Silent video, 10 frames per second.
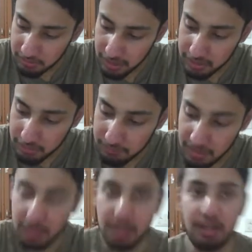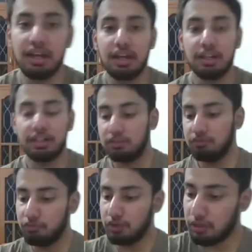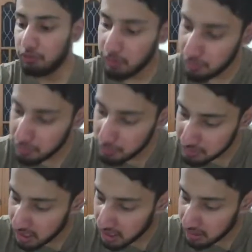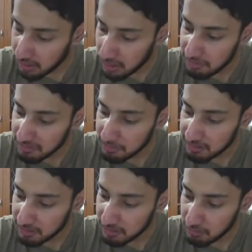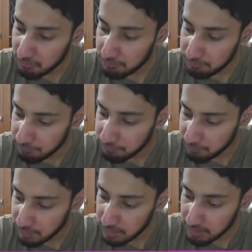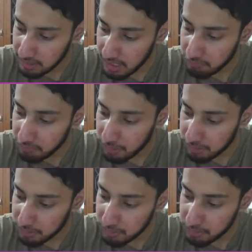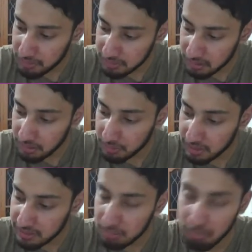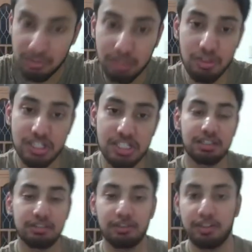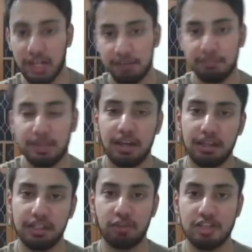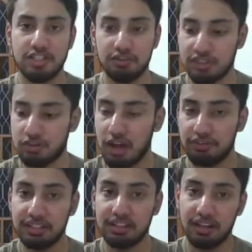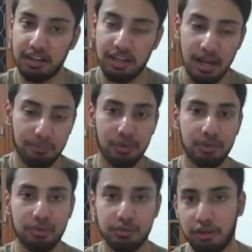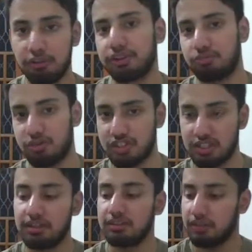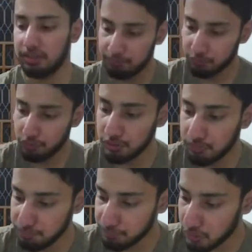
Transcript: Correct? We are going to use the Akra-Baazi method now, and we also look at some of the equations as well, right? The questions which you have seen earlier, I'm going to solve those questions as well for you.